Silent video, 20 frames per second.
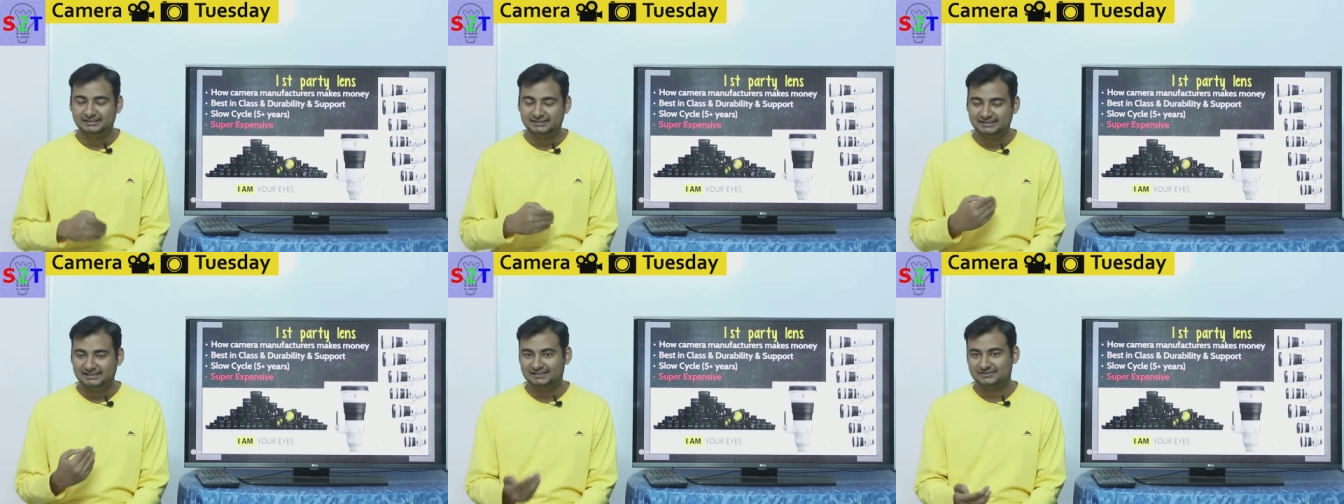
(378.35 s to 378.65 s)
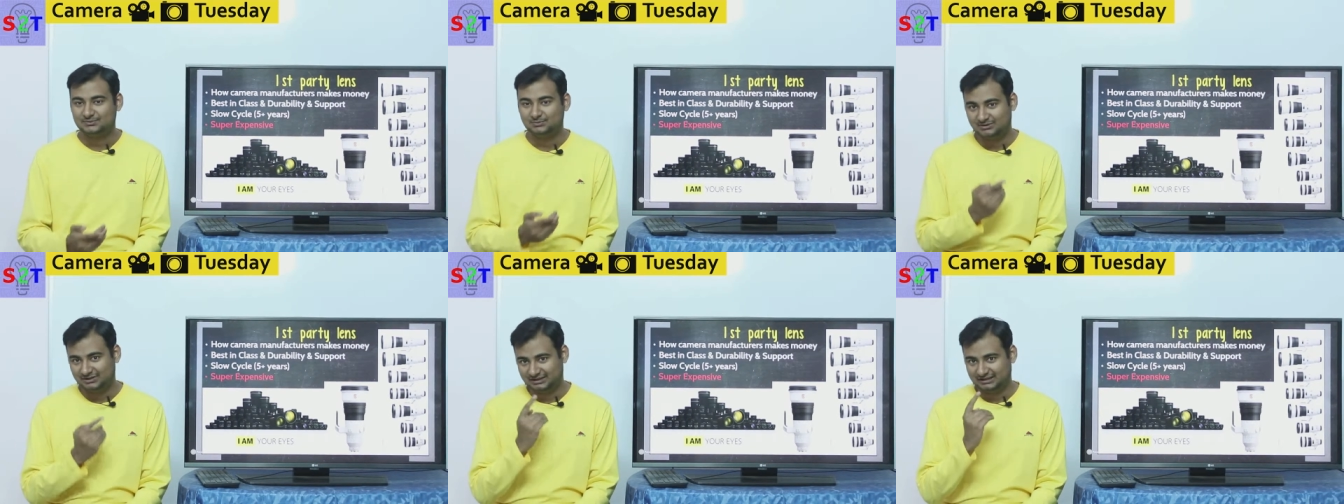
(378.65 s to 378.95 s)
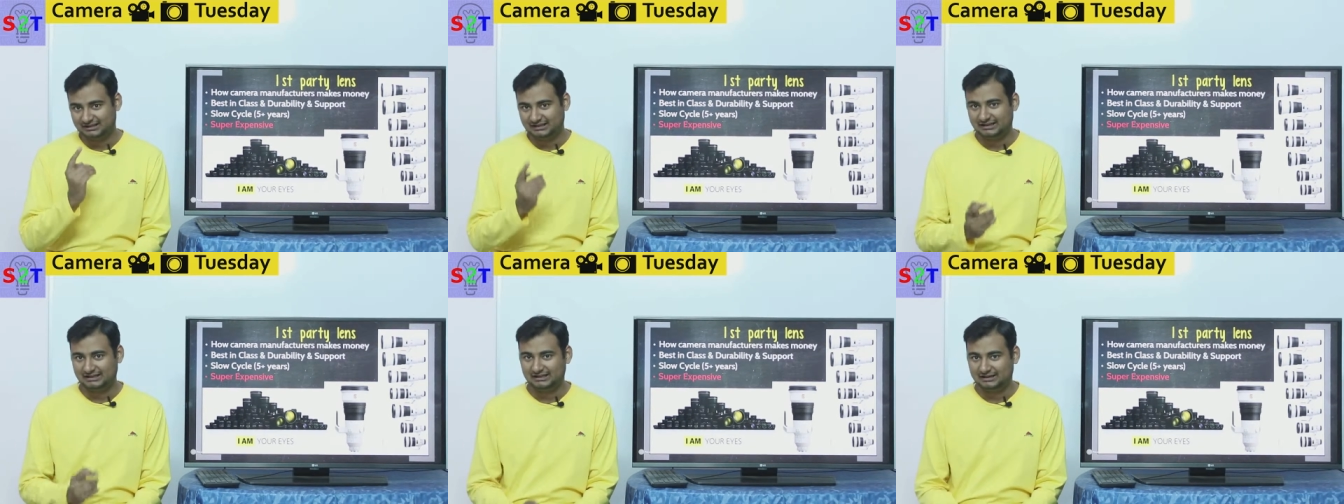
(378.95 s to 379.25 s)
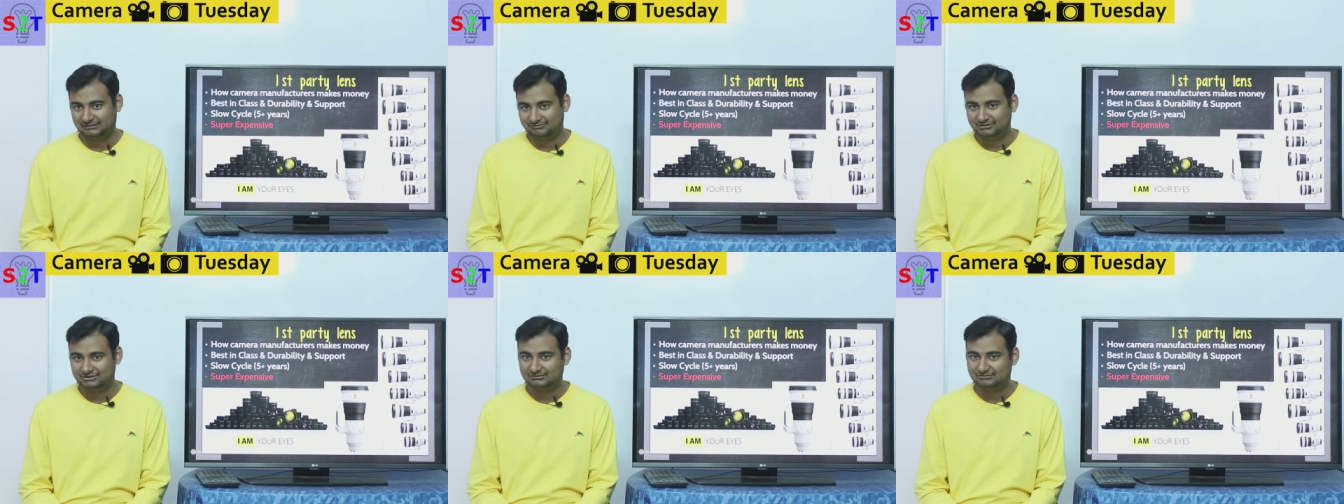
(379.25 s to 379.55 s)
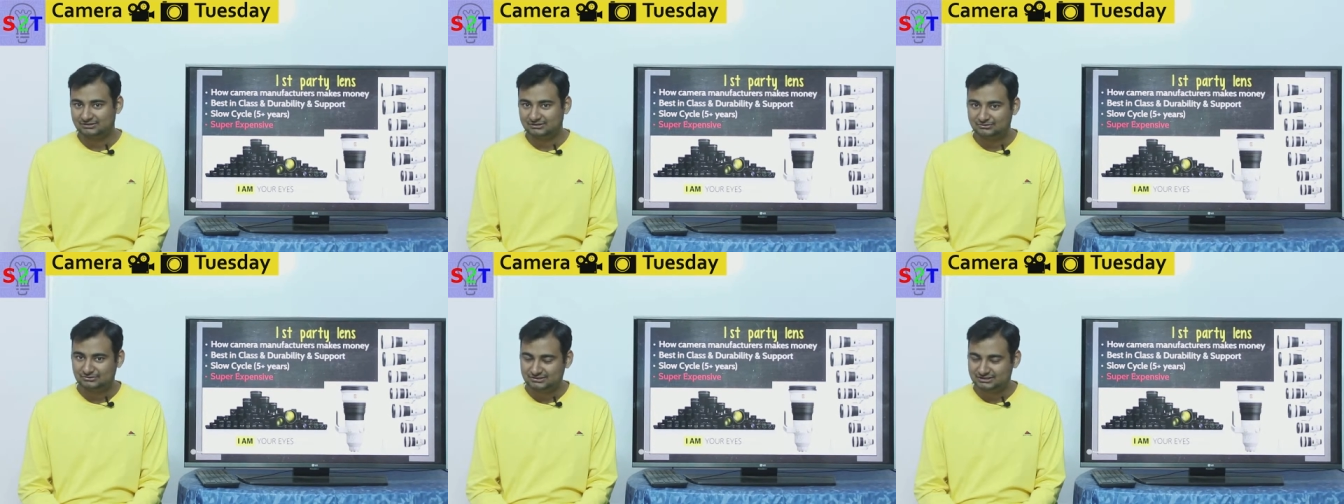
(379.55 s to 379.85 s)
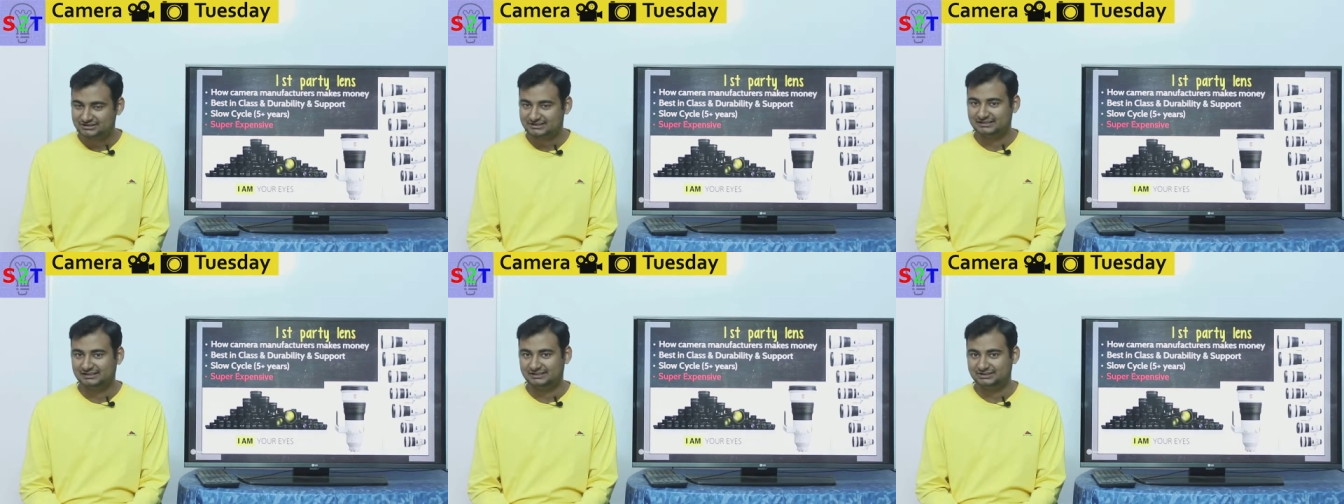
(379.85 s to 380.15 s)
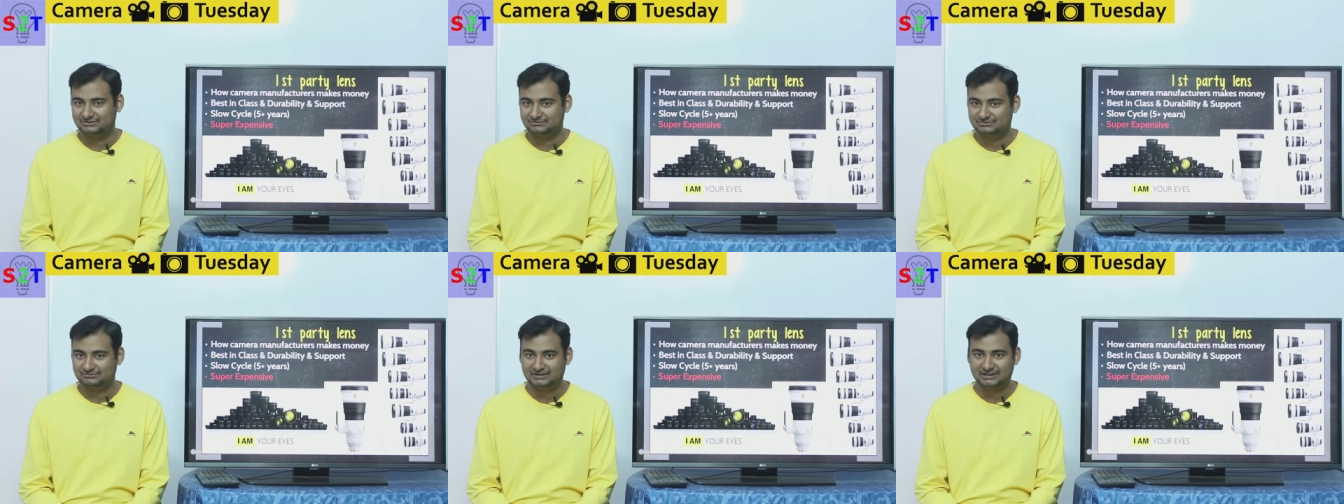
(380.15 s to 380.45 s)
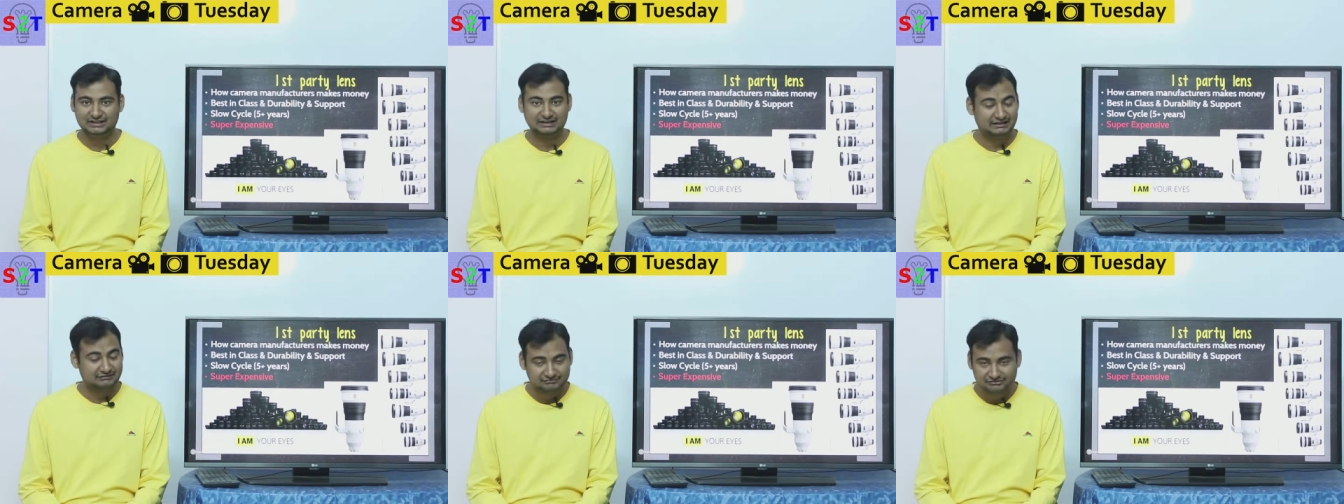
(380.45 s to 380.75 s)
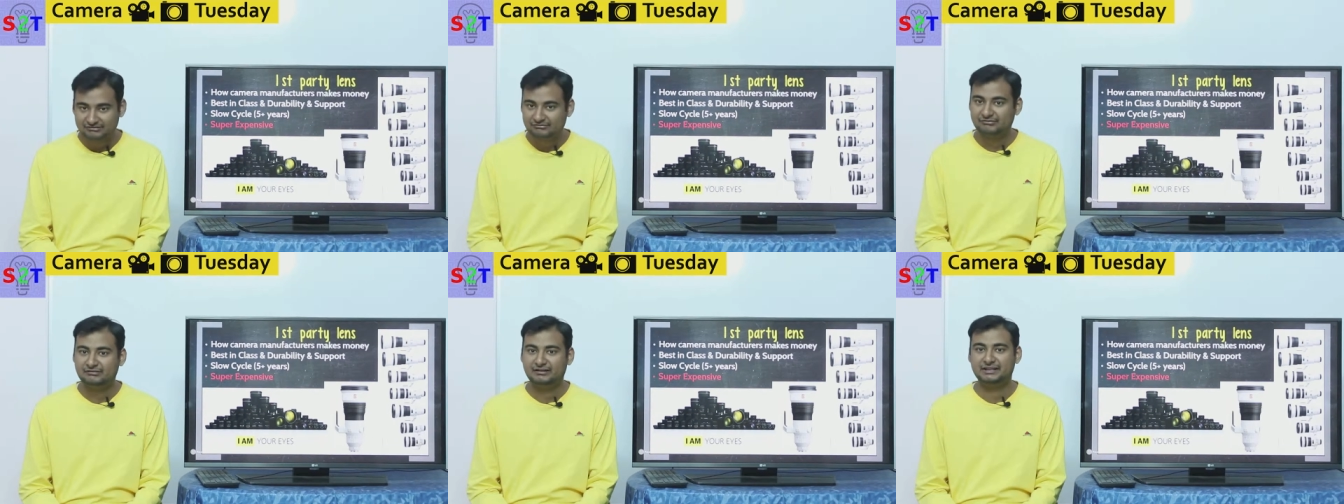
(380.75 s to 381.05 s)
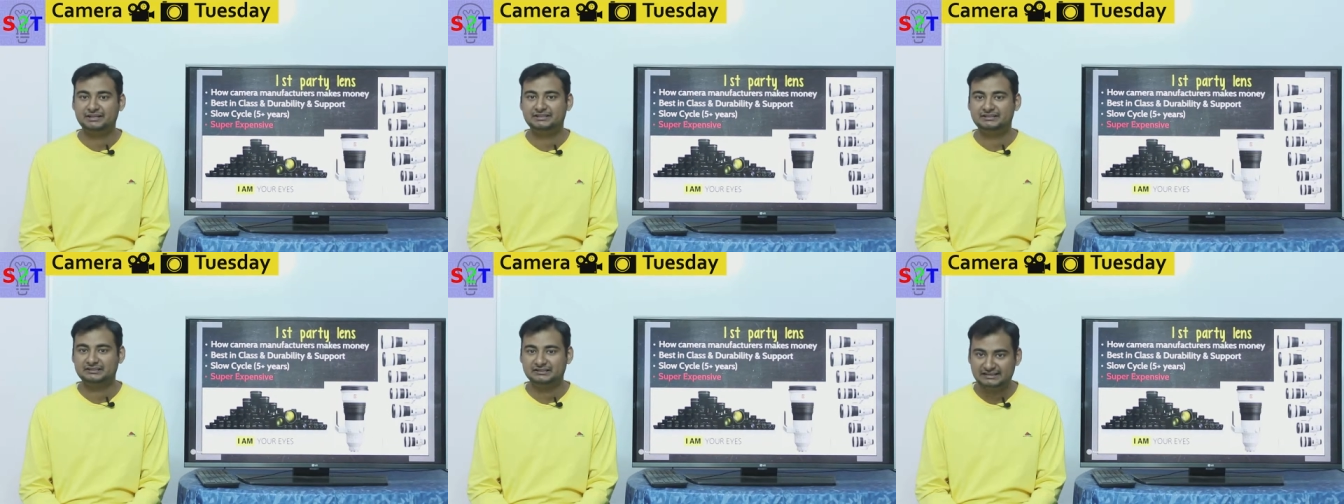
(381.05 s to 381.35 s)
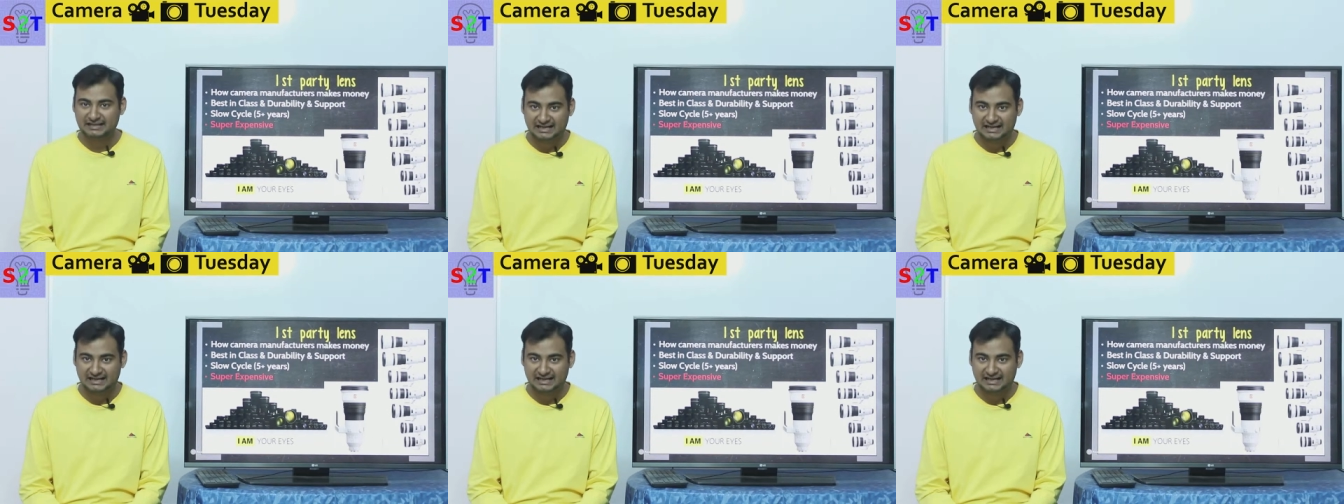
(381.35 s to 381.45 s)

yes but have you ever noticed that you will never find